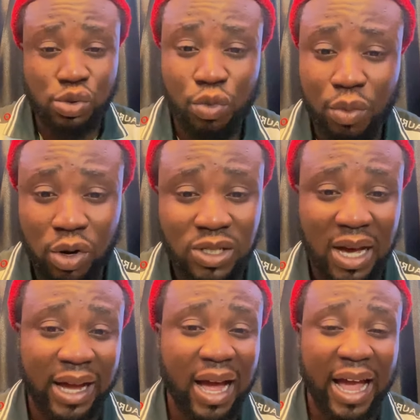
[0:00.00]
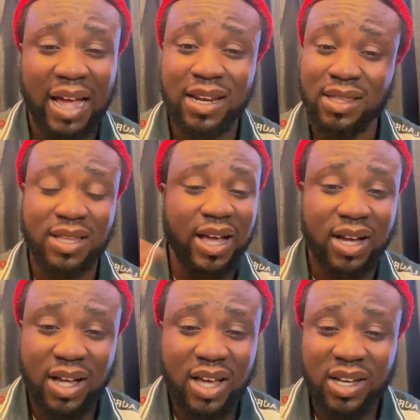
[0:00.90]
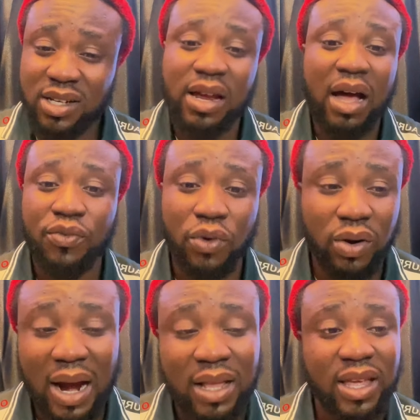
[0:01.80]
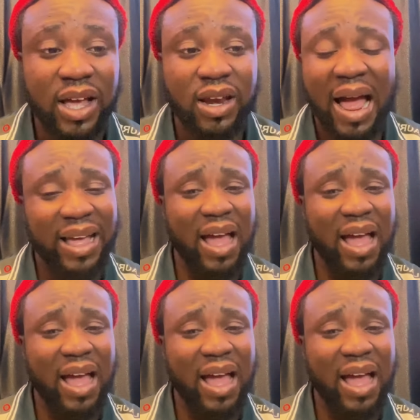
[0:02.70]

you so much. I didn't take that for granted.